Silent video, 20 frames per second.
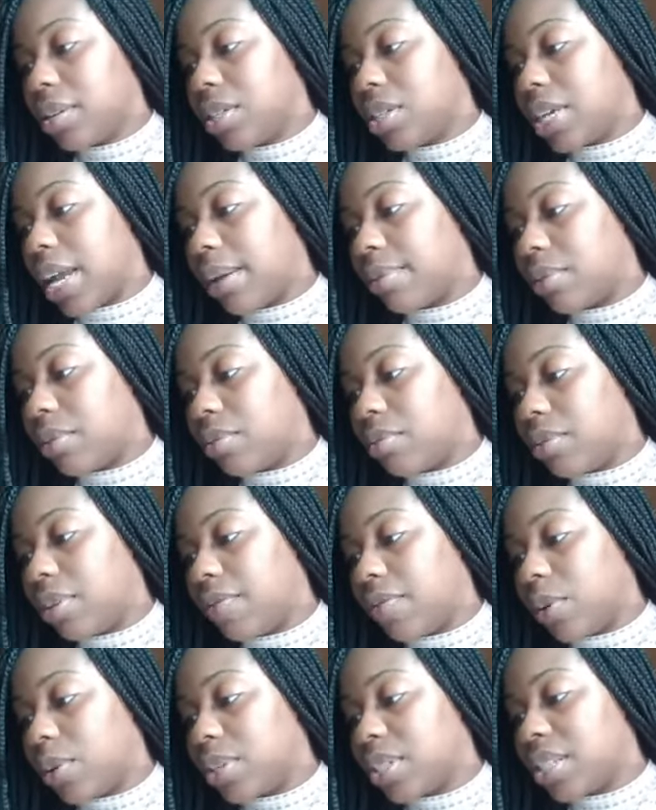chapter three
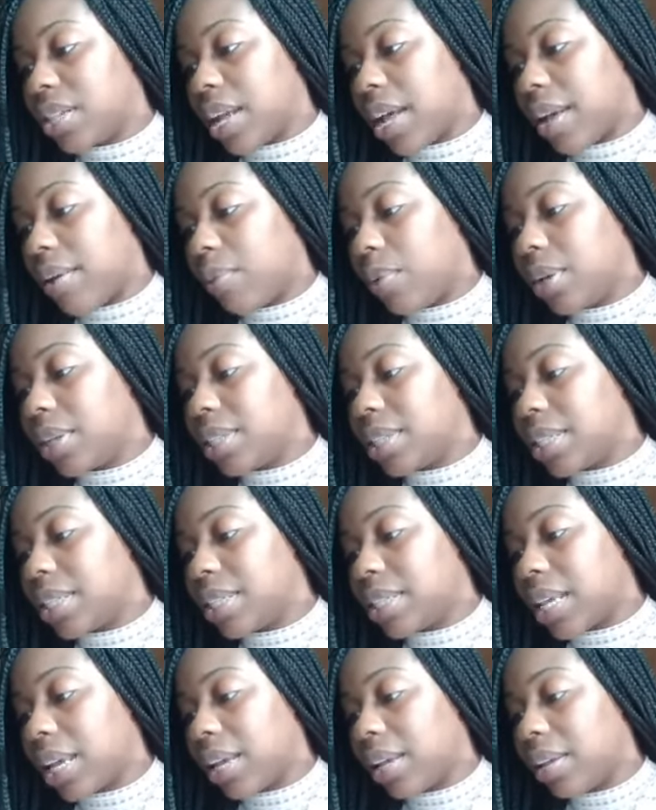verse nine. What does it
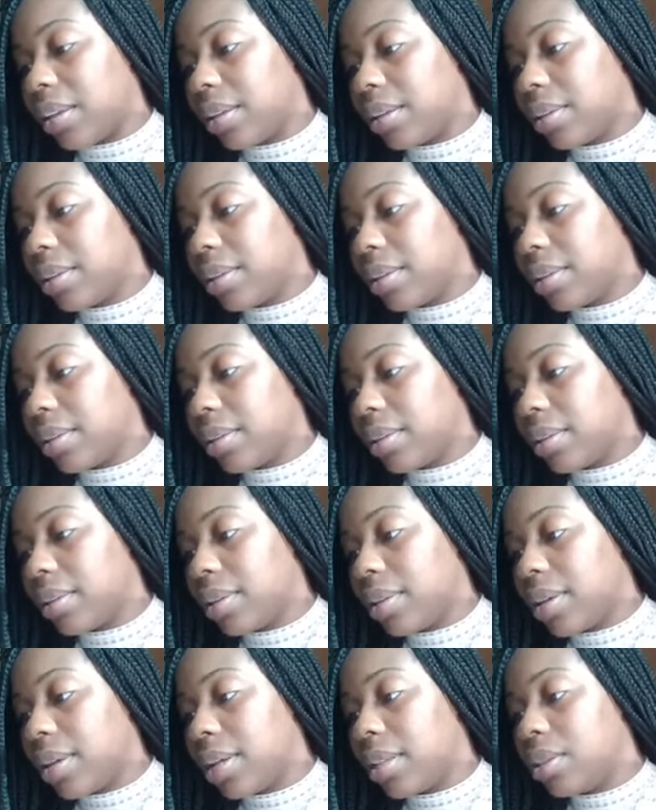say?
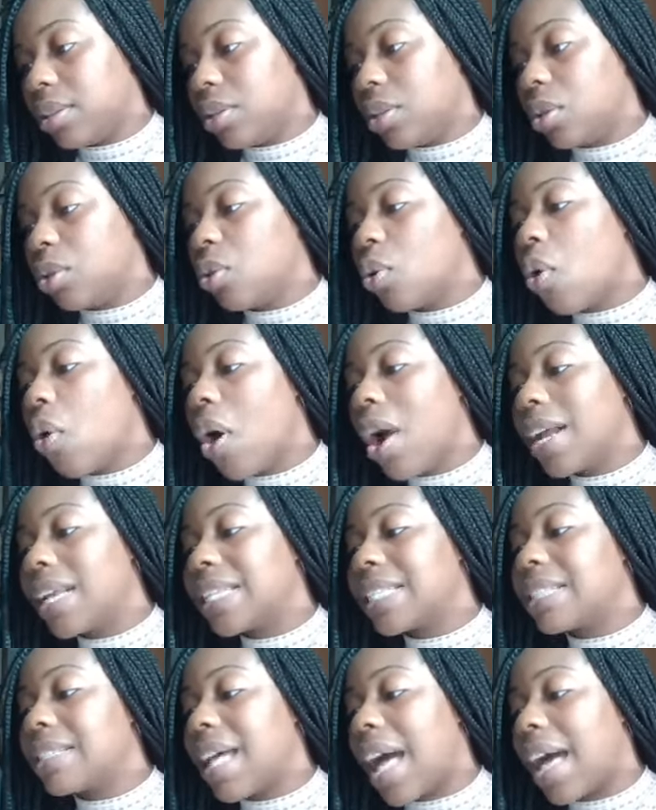The Lord
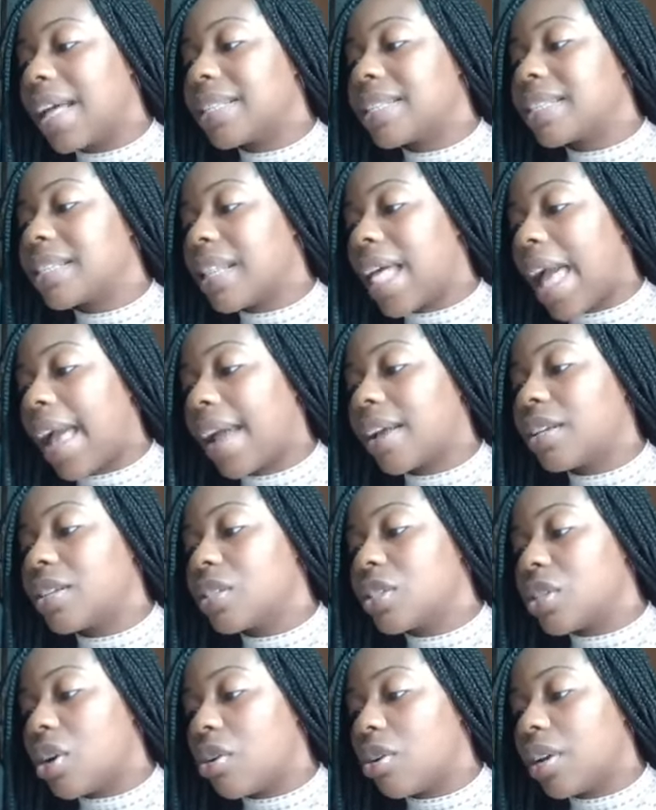is not slack
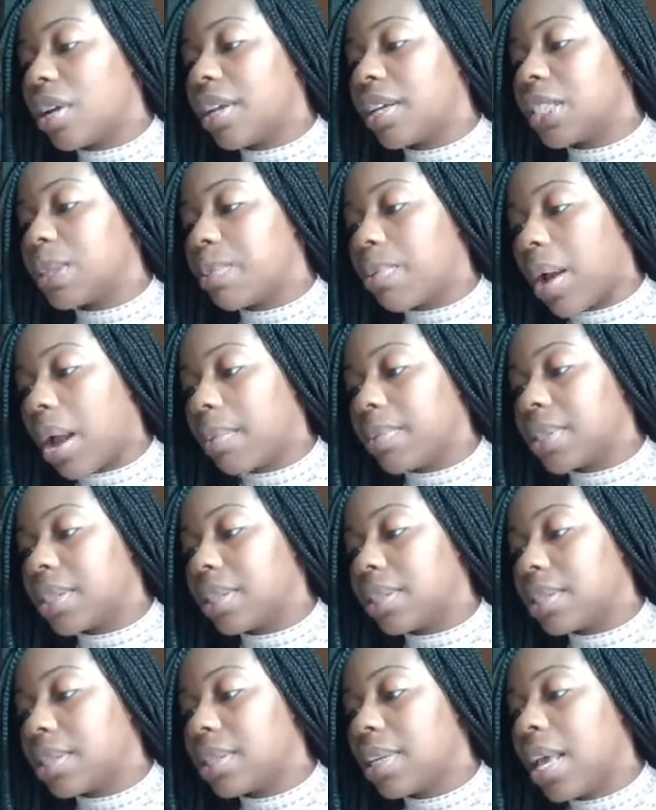concerning his
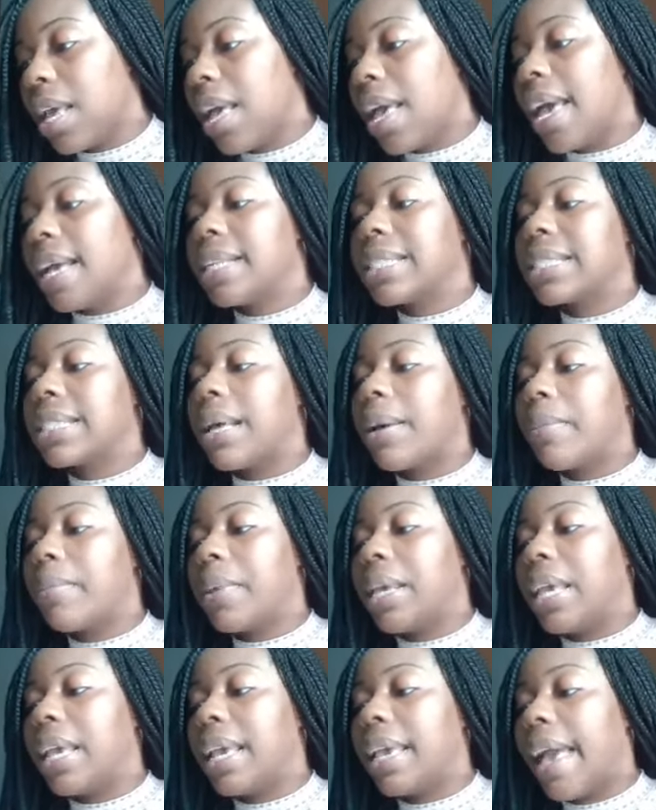promises, as some
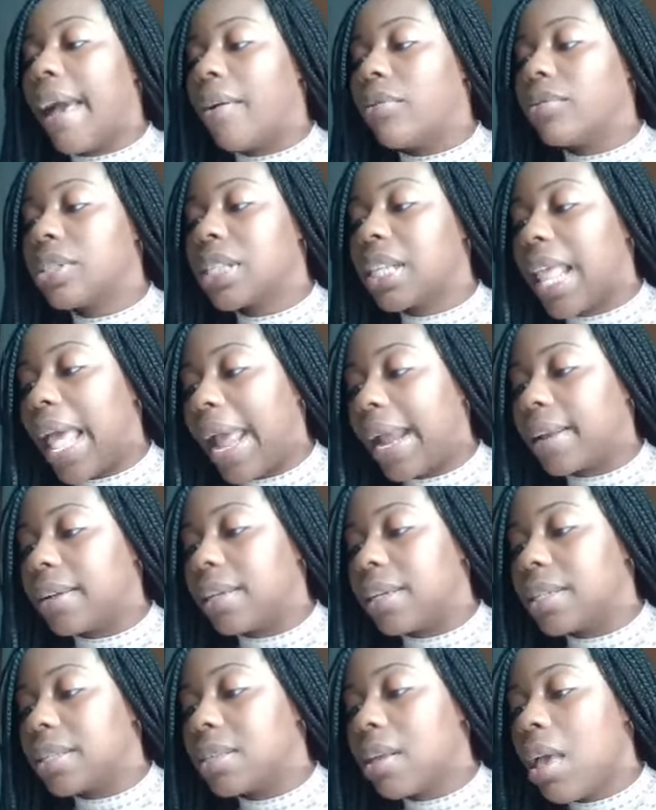men count
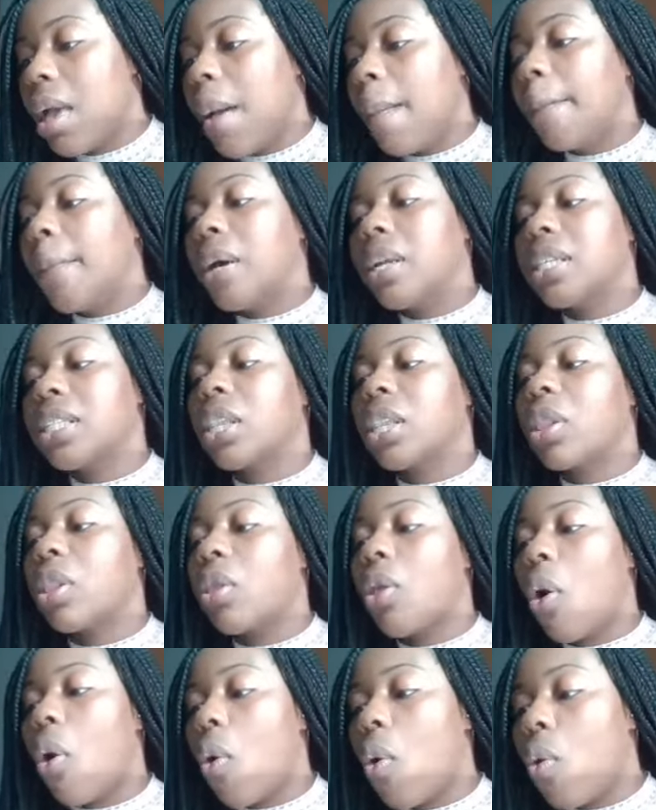slackness, but is
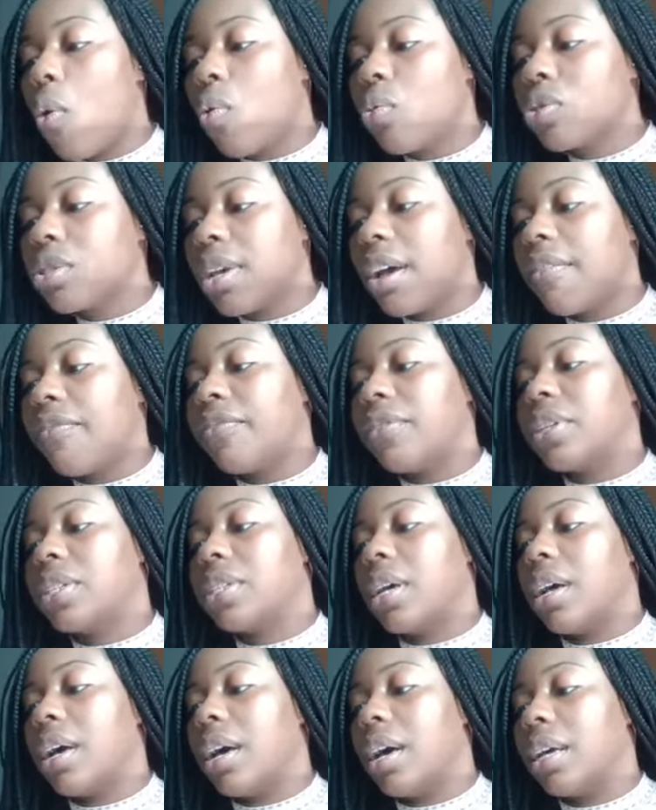long suffering to
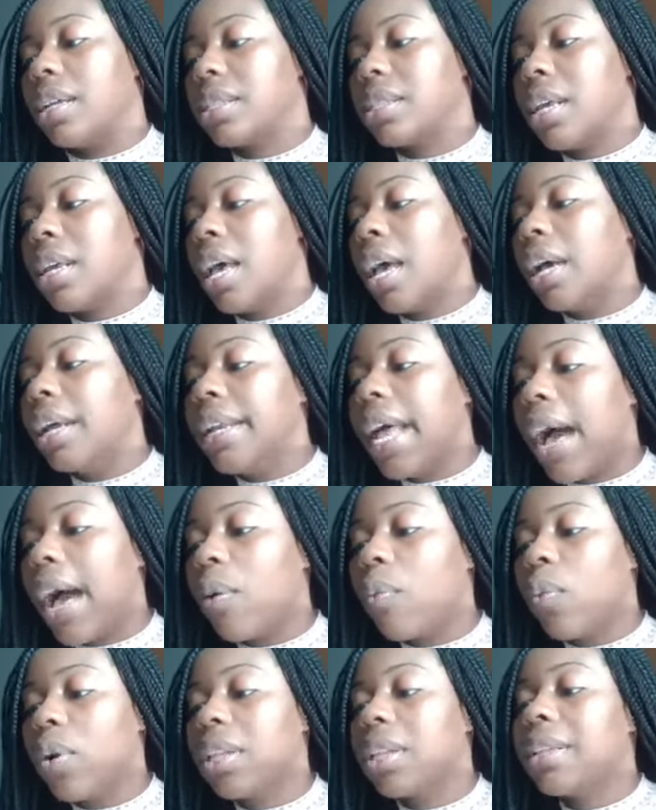us,
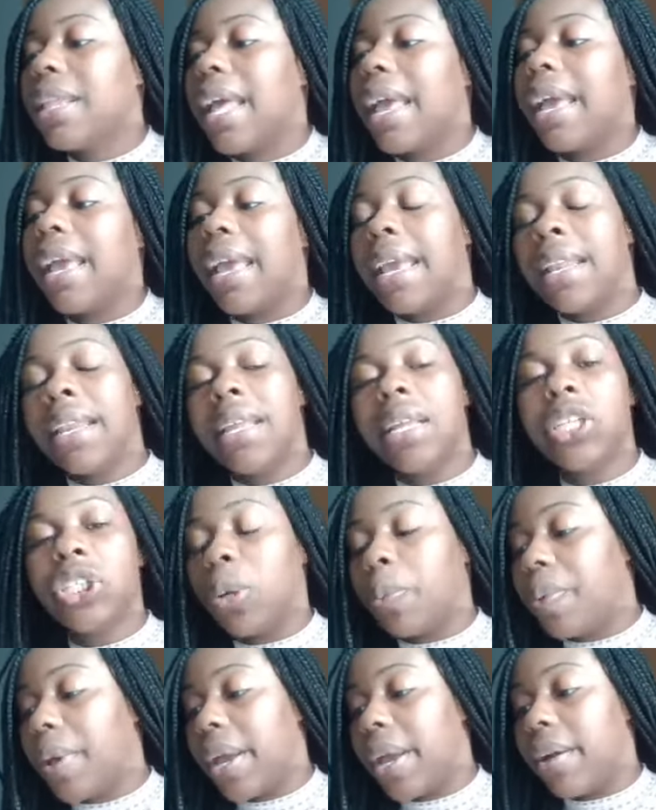not willing that any
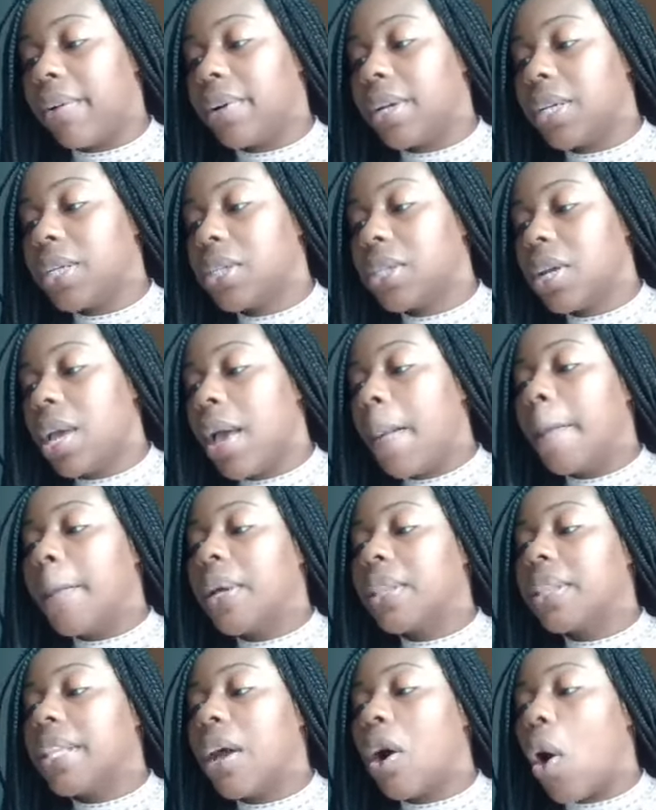should perish,
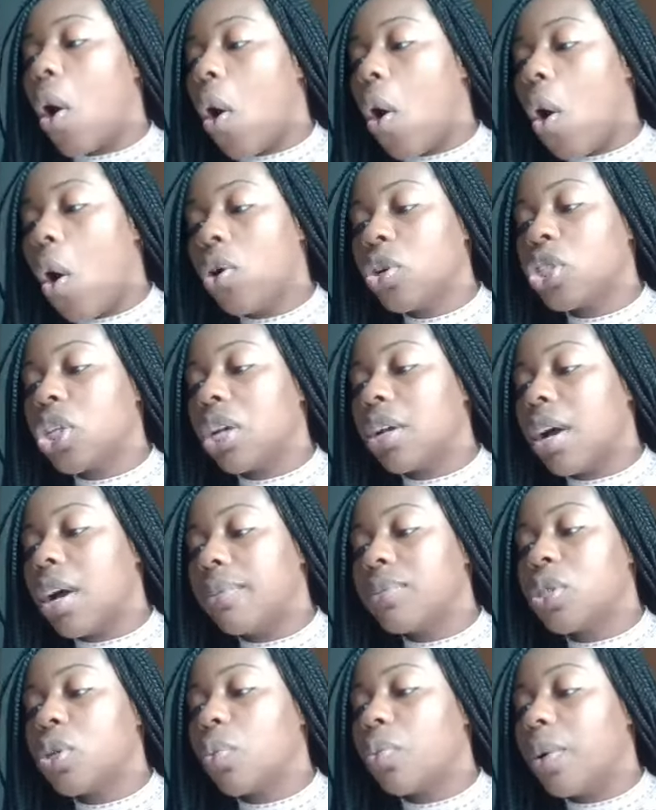but that all should
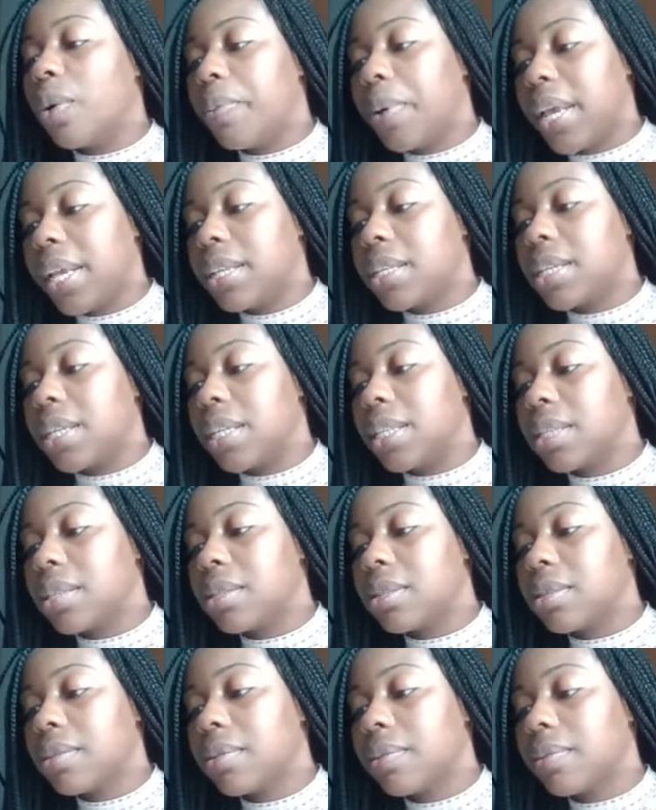come to repentance.